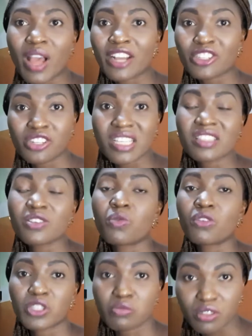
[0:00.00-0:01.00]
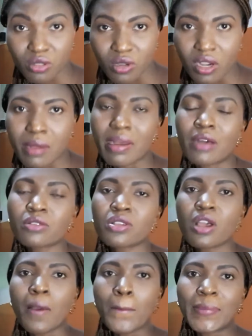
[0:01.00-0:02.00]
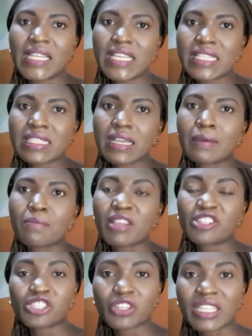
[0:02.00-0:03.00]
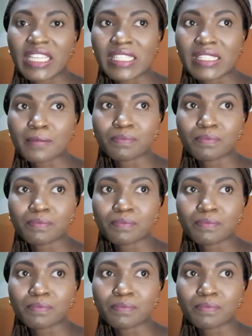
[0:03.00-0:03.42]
actually still want me to talk about, please mention it